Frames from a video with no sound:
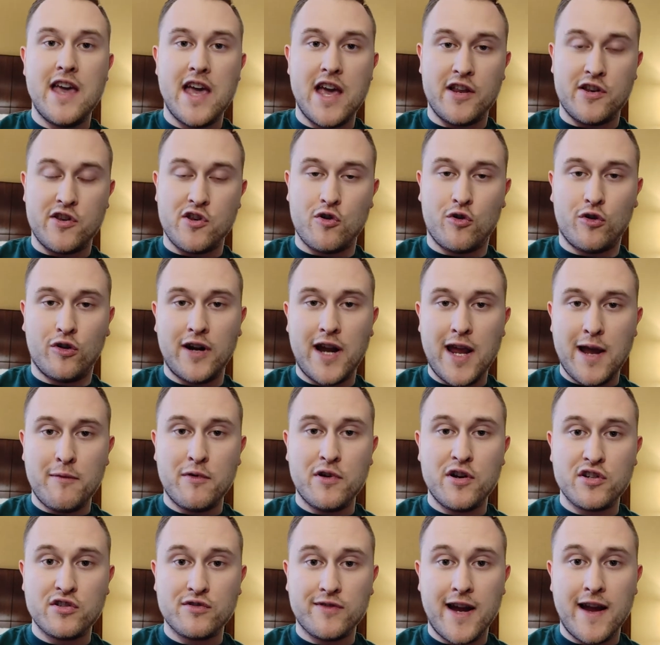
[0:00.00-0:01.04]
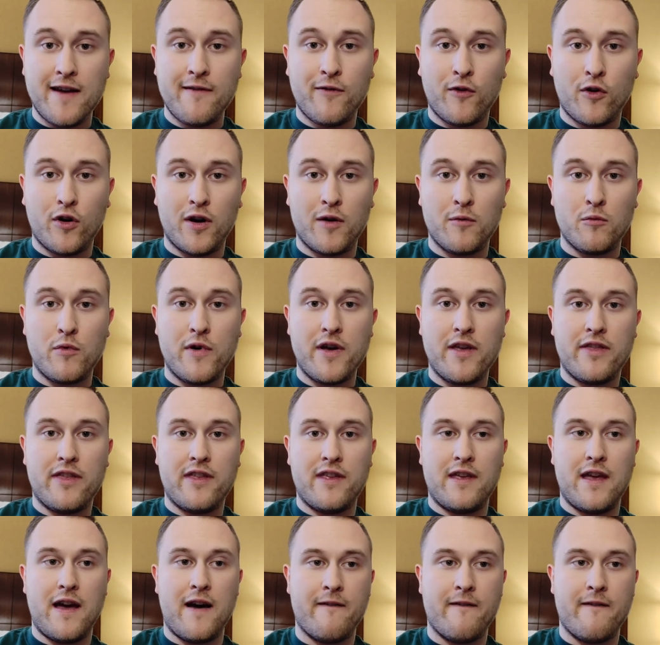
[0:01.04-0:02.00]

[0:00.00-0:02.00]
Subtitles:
and you're able to trade for him with